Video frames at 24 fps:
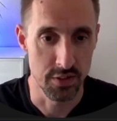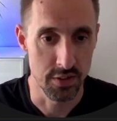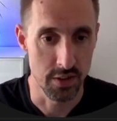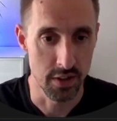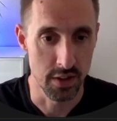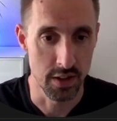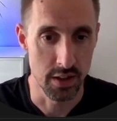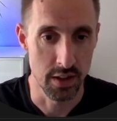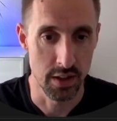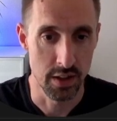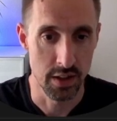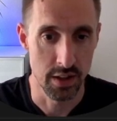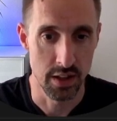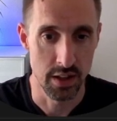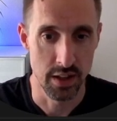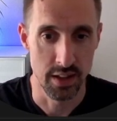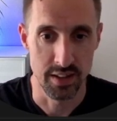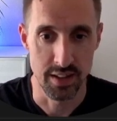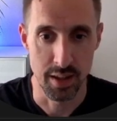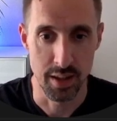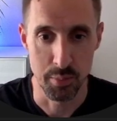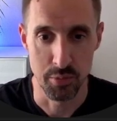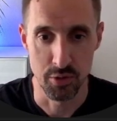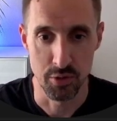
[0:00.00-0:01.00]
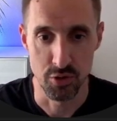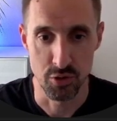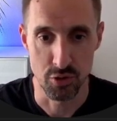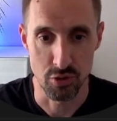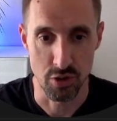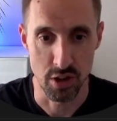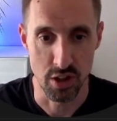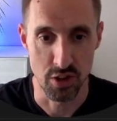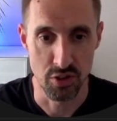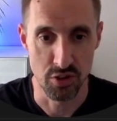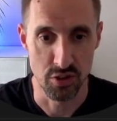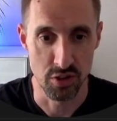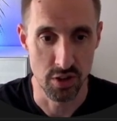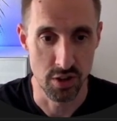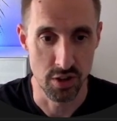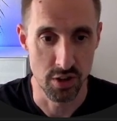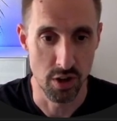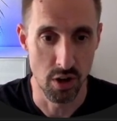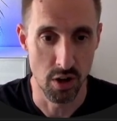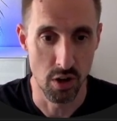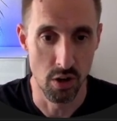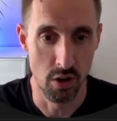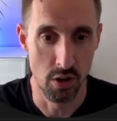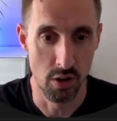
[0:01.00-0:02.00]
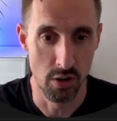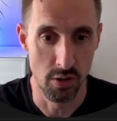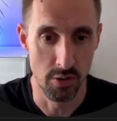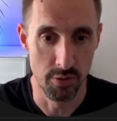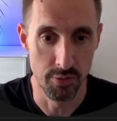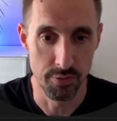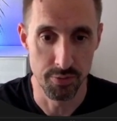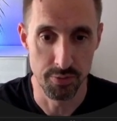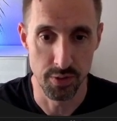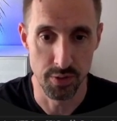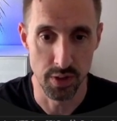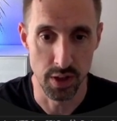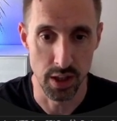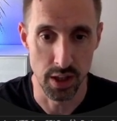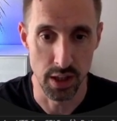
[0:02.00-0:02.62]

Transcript: a demonstration of